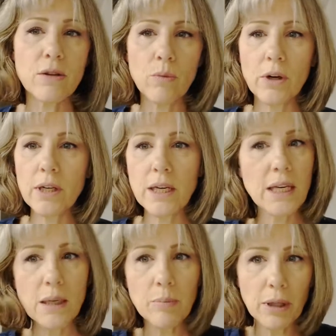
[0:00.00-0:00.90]
So we're going to
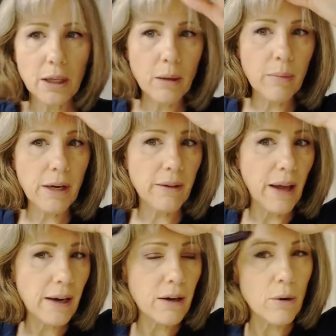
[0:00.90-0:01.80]
keep a little bit of
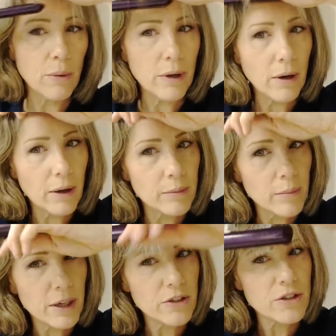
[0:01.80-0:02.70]
that going on
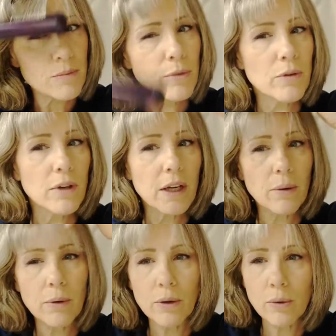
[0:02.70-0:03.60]
by just moving
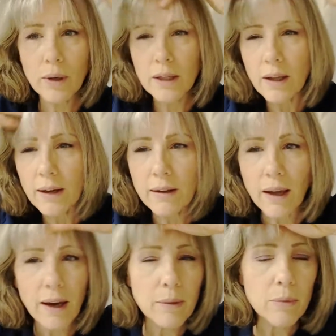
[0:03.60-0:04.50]
it real quick like
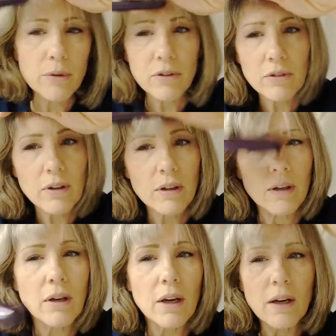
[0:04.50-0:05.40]
that. We're just going to,
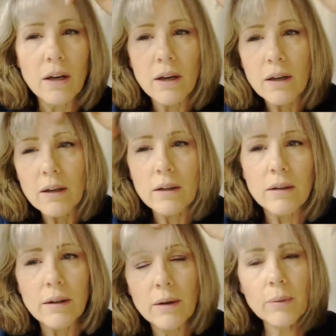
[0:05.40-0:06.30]

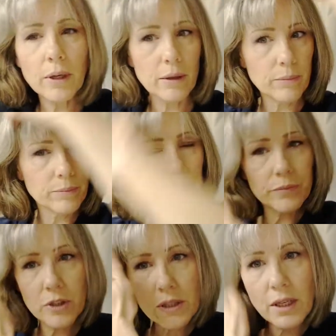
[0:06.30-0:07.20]
there we go,
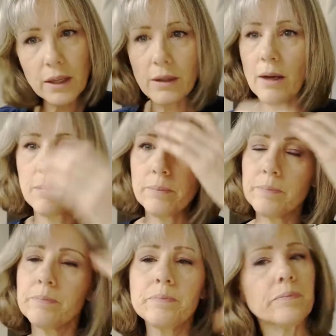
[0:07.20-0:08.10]
just like that.
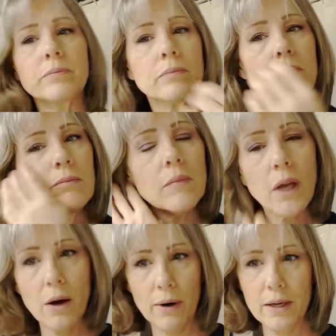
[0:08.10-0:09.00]

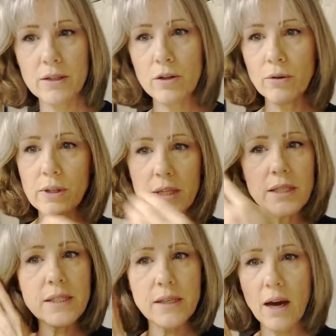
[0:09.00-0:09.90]
All right, so
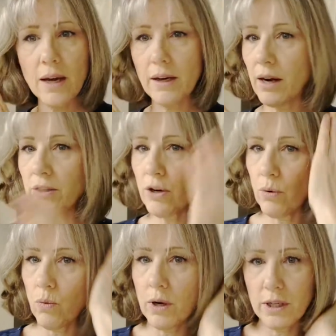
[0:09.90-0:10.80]
this side, I
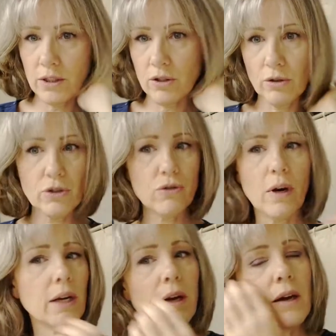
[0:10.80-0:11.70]
don't want it so straight.